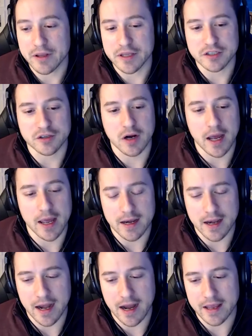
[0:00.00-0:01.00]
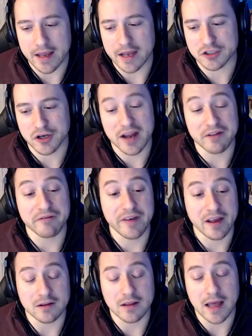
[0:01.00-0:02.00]
tried, and I tried and
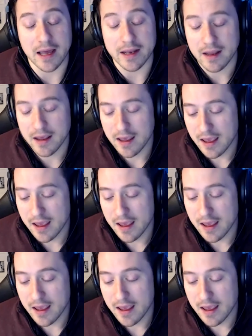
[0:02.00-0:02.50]
failed a lot.